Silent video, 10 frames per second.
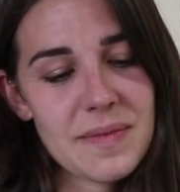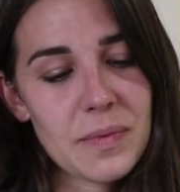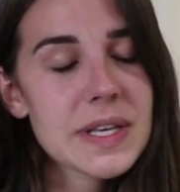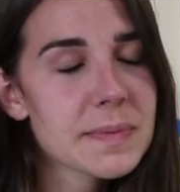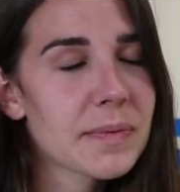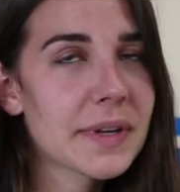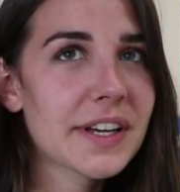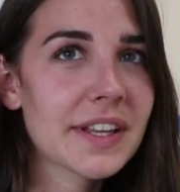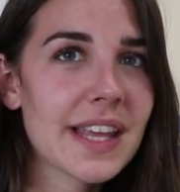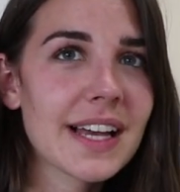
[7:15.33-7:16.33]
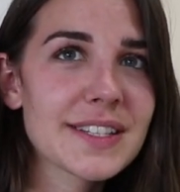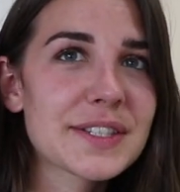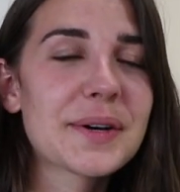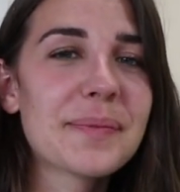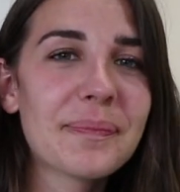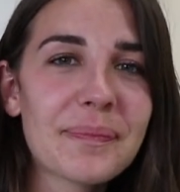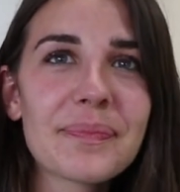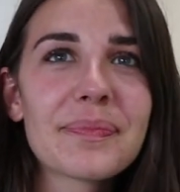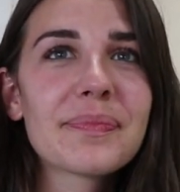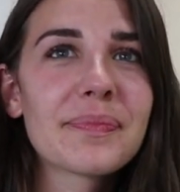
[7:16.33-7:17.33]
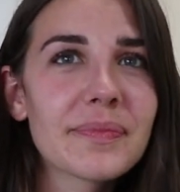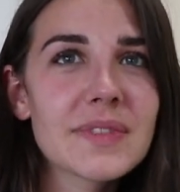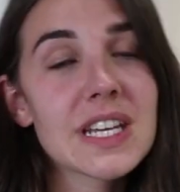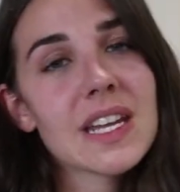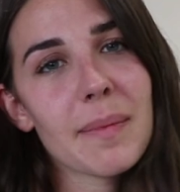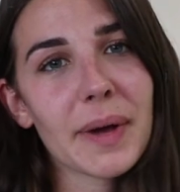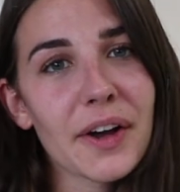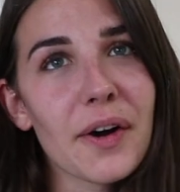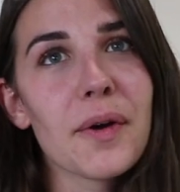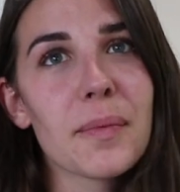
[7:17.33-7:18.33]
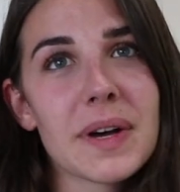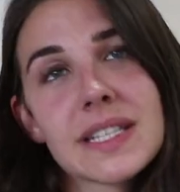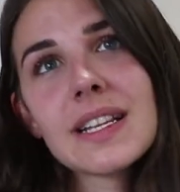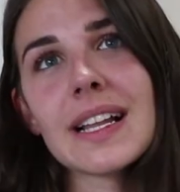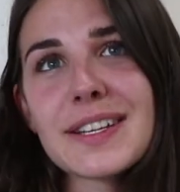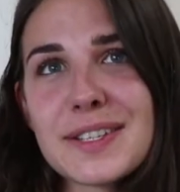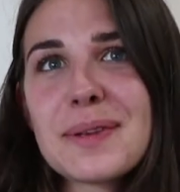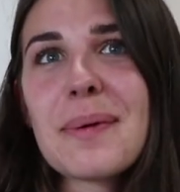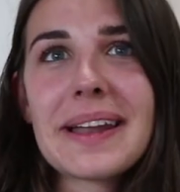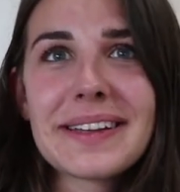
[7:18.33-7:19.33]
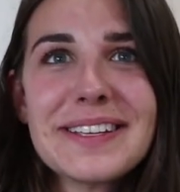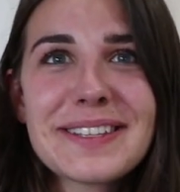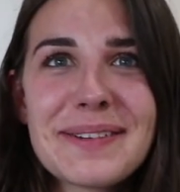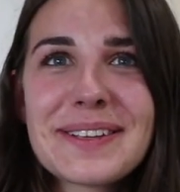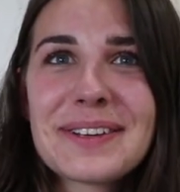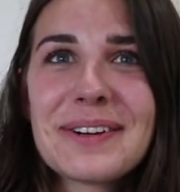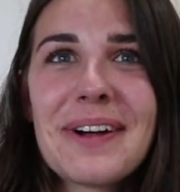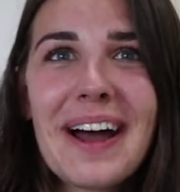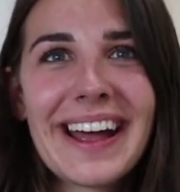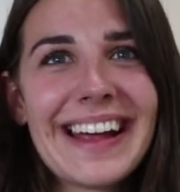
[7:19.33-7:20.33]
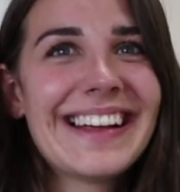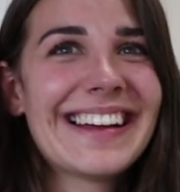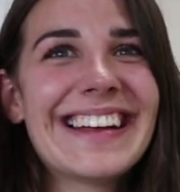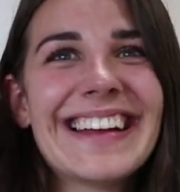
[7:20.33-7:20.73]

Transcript: Week's been really good, thanks, Dom. Didn't hit my goal, but I still had a Suana, so it's all right.